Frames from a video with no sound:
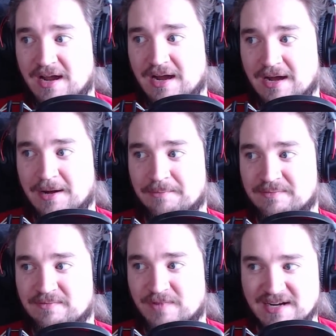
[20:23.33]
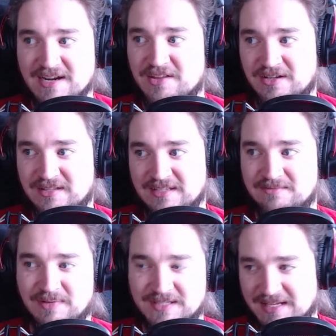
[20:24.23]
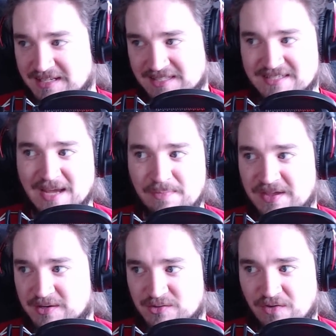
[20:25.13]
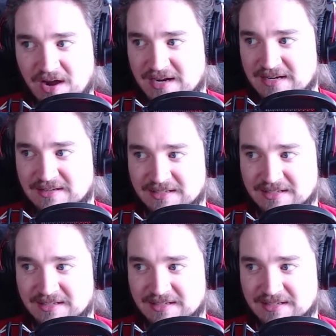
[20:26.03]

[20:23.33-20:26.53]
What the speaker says: Right now, but I think the depth there is fine.